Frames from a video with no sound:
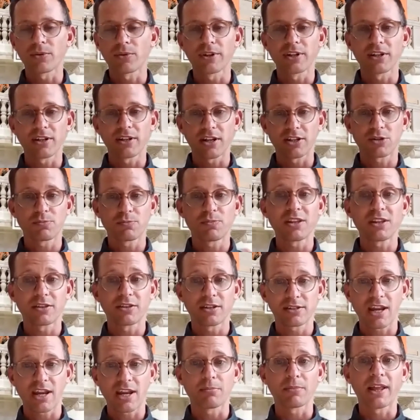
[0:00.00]
really does speak the
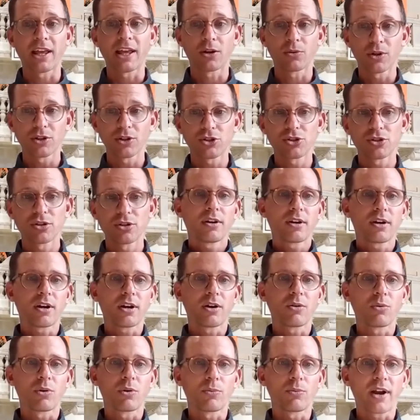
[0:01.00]
same language
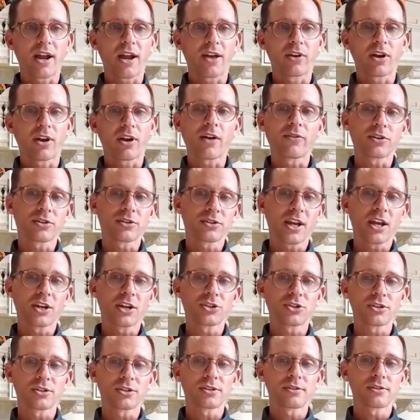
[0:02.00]
when we're having
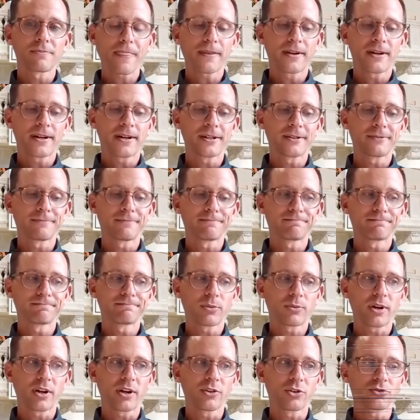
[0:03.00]
conversations around